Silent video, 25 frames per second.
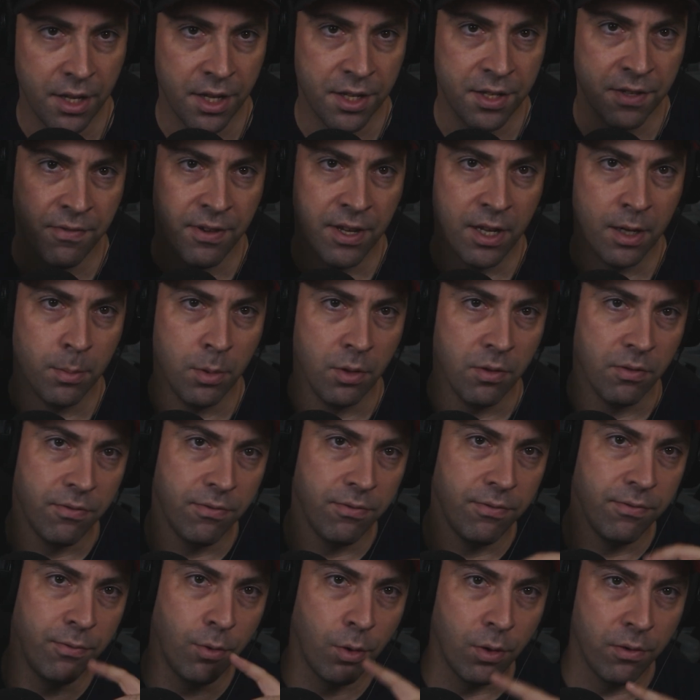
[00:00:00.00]
it's available
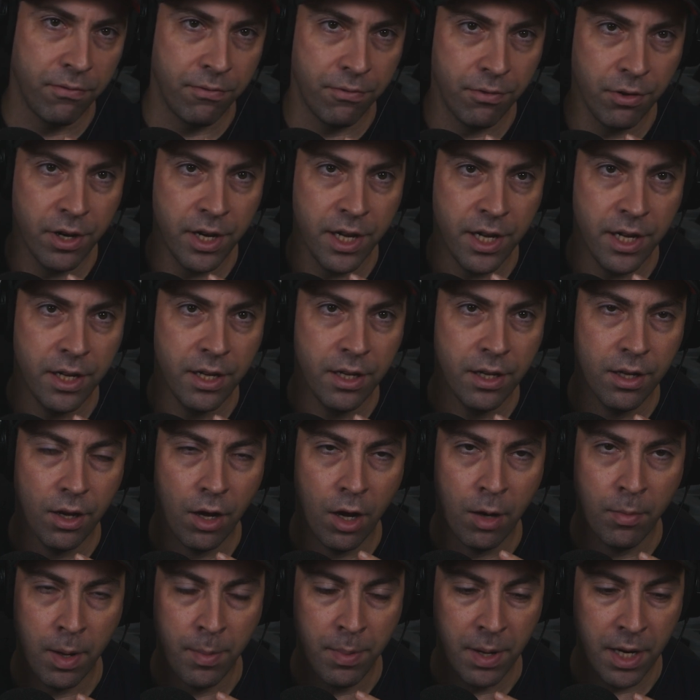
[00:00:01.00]
for free
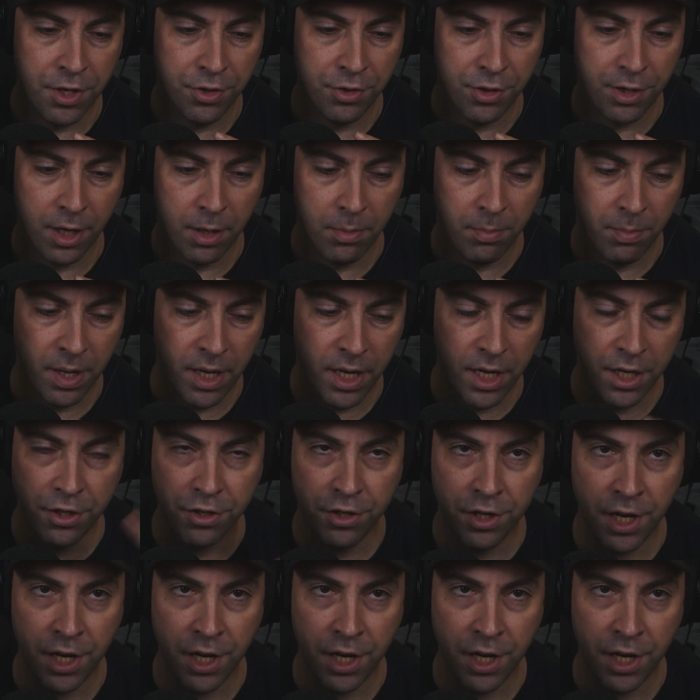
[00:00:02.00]
on my Patreon page.